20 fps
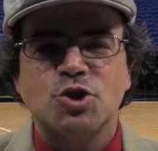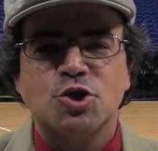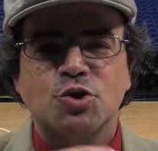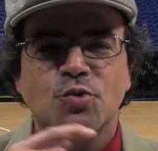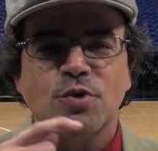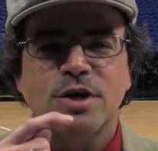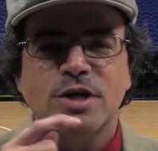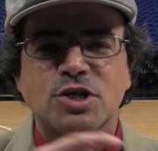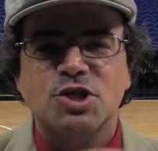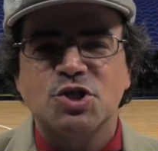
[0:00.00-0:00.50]

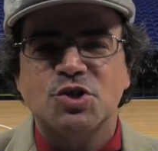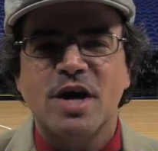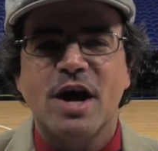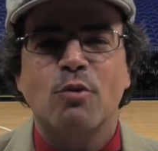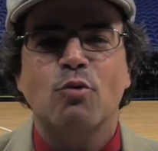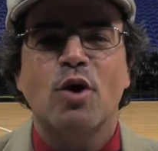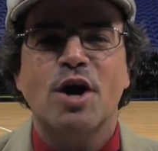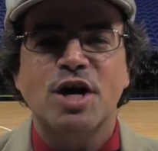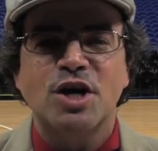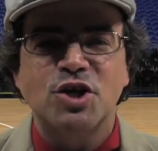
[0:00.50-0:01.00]
screen so
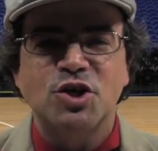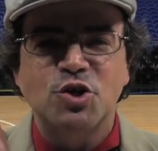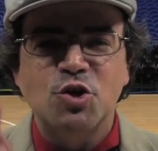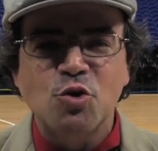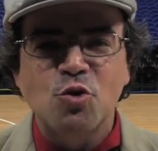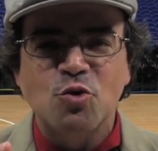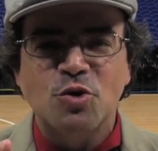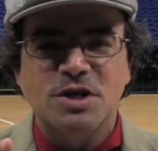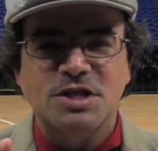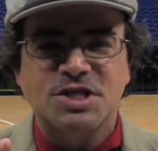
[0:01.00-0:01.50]
that way
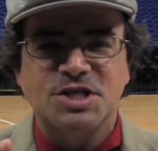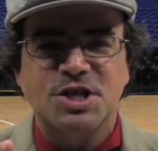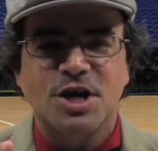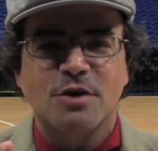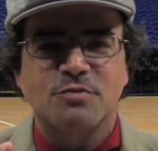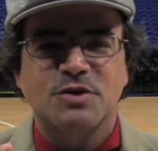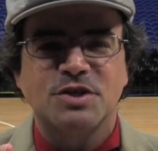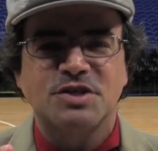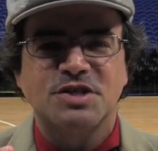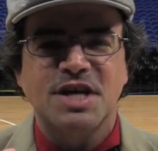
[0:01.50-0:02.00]
you can stay
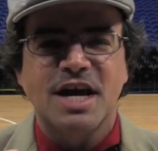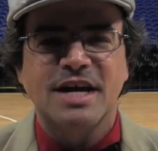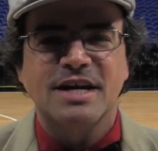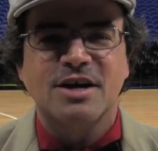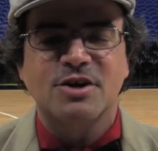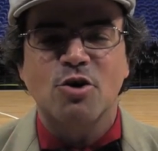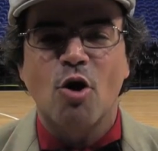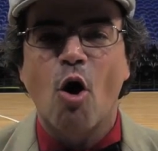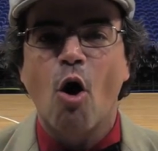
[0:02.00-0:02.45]
up to date on